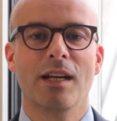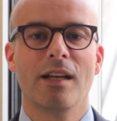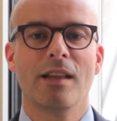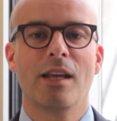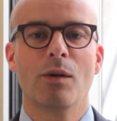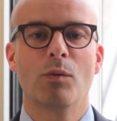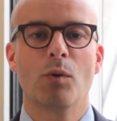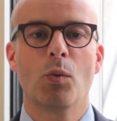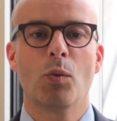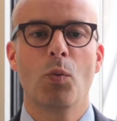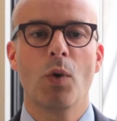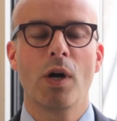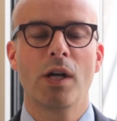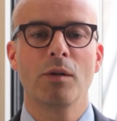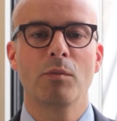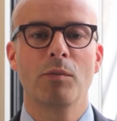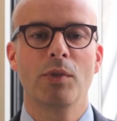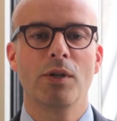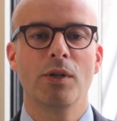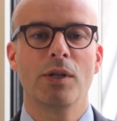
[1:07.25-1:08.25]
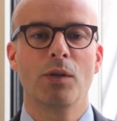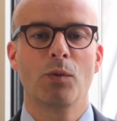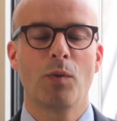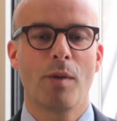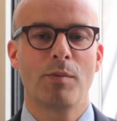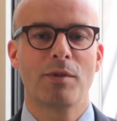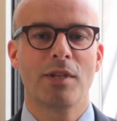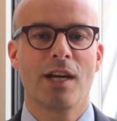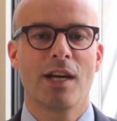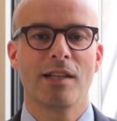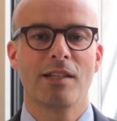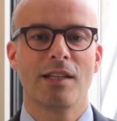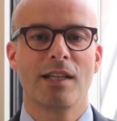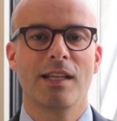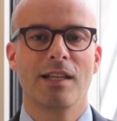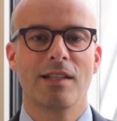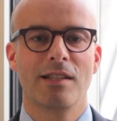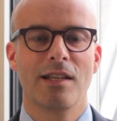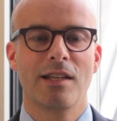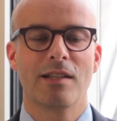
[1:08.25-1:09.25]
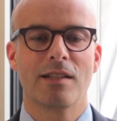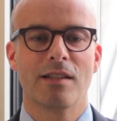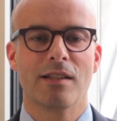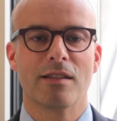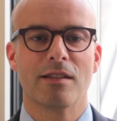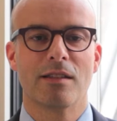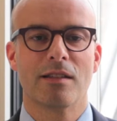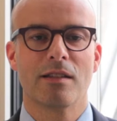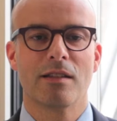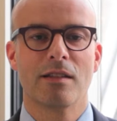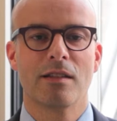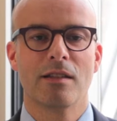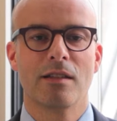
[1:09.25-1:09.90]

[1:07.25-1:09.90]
there were 1 billion websites in existence.